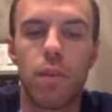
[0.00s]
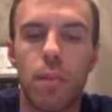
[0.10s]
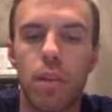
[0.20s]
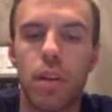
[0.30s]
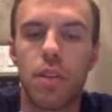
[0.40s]

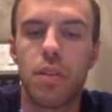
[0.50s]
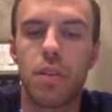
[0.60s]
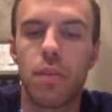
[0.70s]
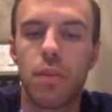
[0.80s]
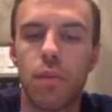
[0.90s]

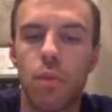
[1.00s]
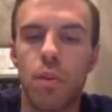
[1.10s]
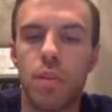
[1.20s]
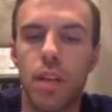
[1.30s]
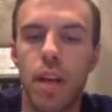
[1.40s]
repercussions of
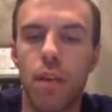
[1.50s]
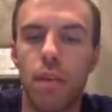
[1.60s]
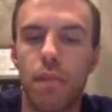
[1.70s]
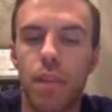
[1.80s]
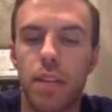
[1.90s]
divorce and how it
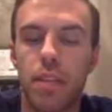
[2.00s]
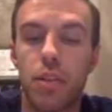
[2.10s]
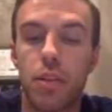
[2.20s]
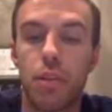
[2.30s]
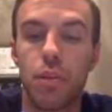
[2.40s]
affects the
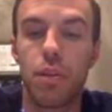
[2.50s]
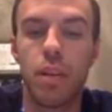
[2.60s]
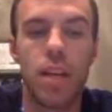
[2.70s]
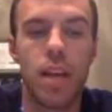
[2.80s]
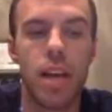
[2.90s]
children
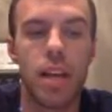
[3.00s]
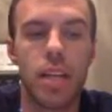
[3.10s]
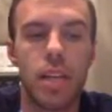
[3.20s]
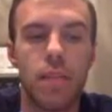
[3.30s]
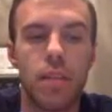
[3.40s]
and
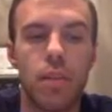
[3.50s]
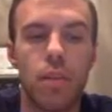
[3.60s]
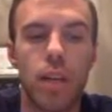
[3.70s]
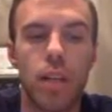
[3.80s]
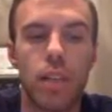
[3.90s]
even
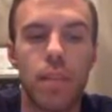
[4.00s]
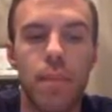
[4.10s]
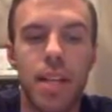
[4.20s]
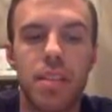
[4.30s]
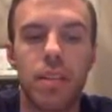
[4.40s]
indirectly the
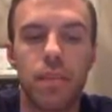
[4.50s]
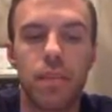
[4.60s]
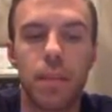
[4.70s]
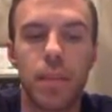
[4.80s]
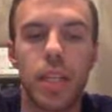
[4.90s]
pets of the
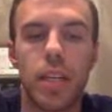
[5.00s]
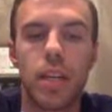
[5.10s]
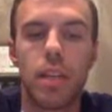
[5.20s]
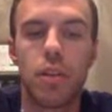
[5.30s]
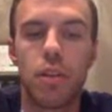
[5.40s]
family.
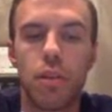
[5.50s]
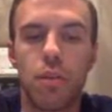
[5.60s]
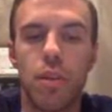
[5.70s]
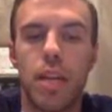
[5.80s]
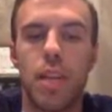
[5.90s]
The
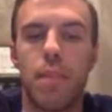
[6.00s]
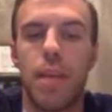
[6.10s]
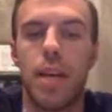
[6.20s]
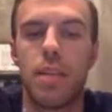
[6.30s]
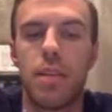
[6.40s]
children and the
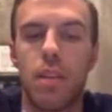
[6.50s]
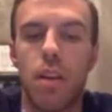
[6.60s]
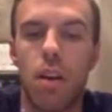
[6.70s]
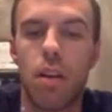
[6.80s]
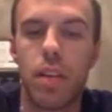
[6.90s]
pets
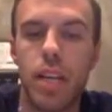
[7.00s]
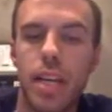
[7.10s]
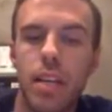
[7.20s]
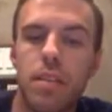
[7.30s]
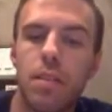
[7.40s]
are the
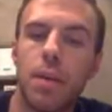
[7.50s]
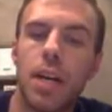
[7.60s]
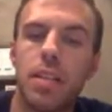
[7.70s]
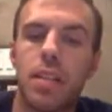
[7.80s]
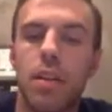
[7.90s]
innocent
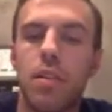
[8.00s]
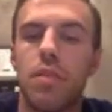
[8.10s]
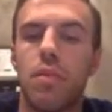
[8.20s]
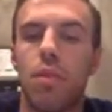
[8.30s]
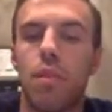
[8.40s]

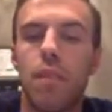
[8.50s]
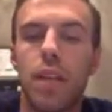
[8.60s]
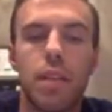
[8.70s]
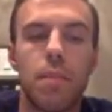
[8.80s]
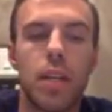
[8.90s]
bystanders who are
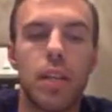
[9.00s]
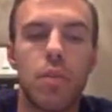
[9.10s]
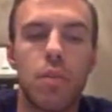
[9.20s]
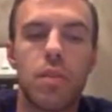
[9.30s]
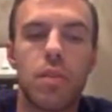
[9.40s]
affected by the
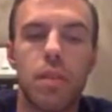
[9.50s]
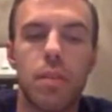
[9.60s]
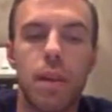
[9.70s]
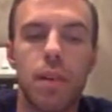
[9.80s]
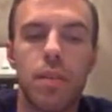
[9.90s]
choices of the
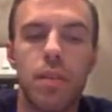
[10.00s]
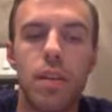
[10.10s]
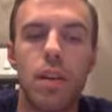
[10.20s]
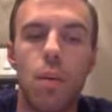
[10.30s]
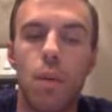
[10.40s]
parents.
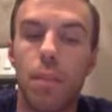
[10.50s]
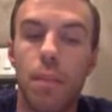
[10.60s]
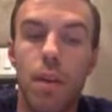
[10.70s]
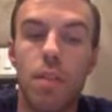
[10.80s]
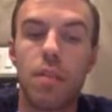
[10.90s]
While the
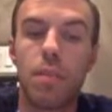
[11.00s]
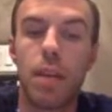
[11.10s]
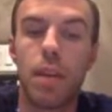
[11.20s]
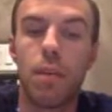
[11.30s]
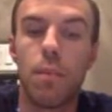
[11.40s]
parents
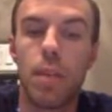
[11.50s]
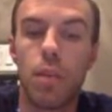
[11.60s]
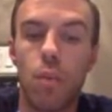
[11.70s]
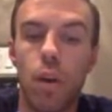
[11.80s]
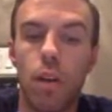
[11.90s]
may
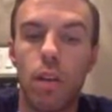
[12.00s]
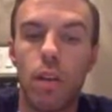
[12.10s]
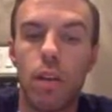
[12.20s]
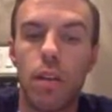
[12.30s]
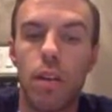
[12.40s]
mean well,
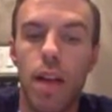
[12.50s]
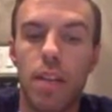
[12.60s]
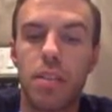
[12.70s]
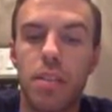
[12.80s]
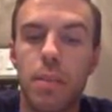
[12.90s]
their
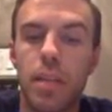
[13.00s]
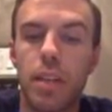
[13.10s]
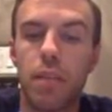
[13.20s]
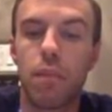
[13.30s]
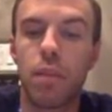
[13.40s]
actions speak
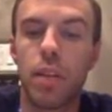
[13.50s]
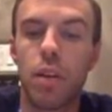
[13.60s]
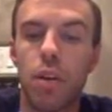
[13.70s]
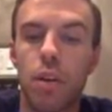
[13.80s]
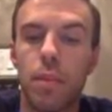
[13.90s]
differently,
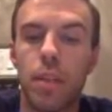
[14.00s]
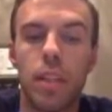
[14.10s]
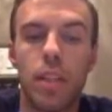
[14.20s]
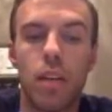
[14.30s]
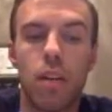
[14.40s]
and
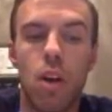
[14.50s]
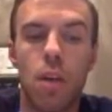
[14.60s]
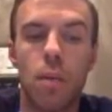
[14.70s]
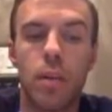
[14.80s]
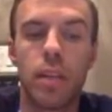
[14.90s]
ultimately they are
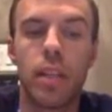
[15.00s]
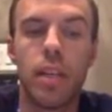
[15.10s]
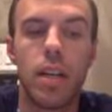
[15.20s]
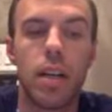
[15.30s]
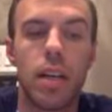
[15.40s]
harboring
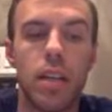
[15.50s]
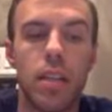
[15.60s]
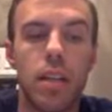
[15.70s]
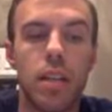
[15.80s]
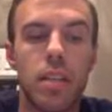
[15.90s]
a
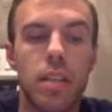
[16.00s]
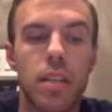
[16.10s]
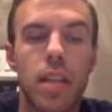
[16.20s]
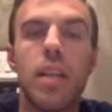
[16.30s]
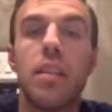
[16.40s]

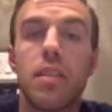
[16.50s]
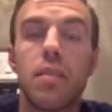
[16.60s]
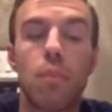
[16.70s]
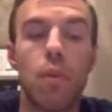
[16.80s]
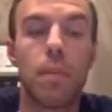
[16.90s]
dissent and
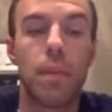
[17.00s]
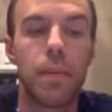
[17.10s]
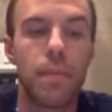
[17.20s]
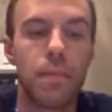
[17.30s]
disappointment.